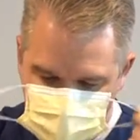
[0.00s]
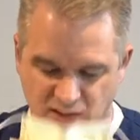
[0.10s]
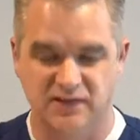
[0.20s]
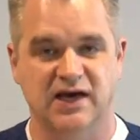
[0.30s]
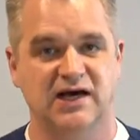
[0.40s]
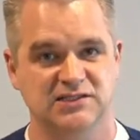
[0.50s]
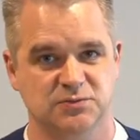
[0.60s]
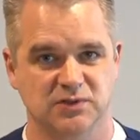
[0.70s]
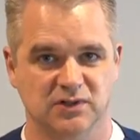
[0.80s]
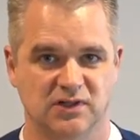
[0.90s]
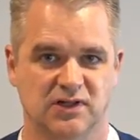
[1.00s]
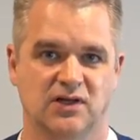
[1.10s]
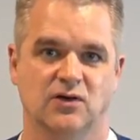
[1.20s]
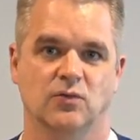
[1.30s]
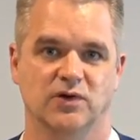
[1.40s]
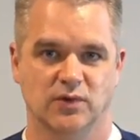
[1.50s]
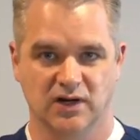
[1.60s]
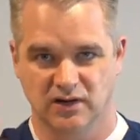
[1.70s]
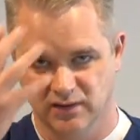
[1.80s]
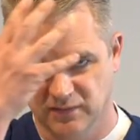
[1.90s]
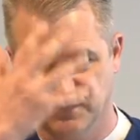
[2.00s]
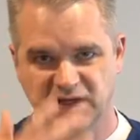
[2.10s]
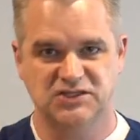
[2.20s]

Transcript: In the hospital, we wear face